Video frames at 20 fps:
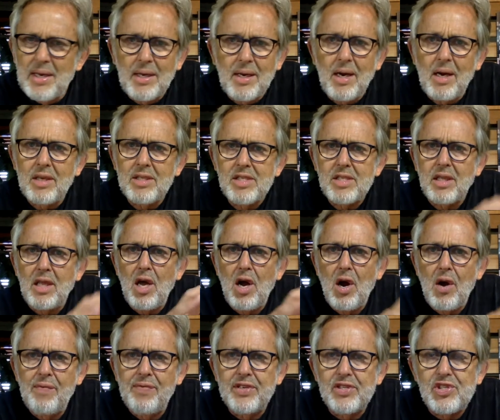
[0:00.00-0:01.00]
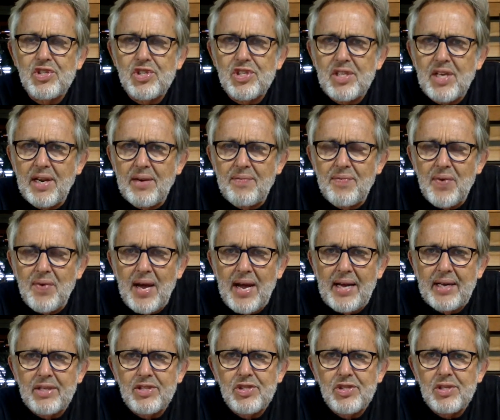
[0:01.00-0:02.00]
God's love is
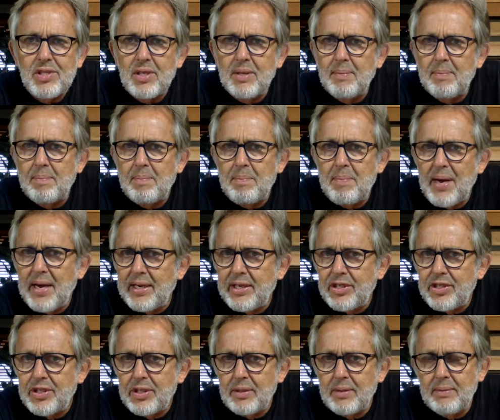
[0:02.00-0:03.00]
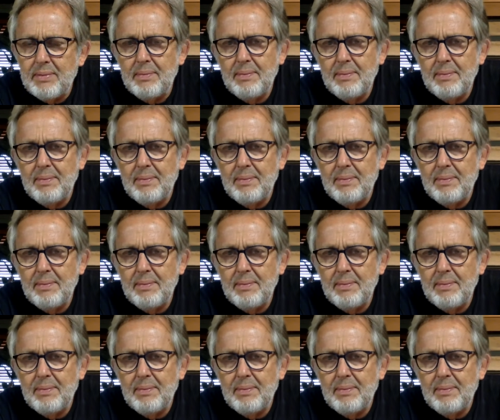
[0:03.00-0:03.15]
steadfast, patient.